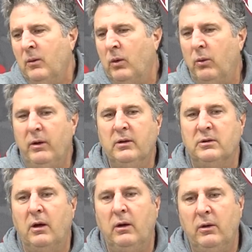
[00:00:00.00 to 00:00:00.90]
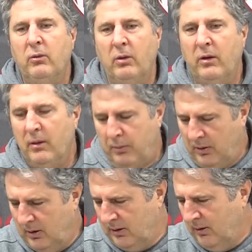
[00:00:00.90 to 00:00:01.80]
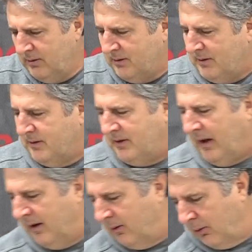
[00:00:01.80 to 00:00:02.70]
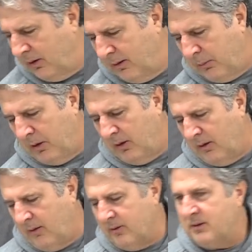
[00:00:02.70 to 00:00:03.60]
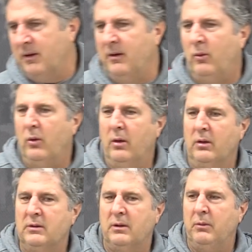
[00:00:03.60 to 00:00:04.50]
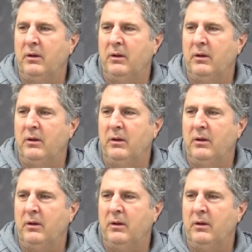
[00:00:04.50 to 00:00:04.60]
well, we decided to run the ball. You don't just decide to run the ball, and all of a sudden it works.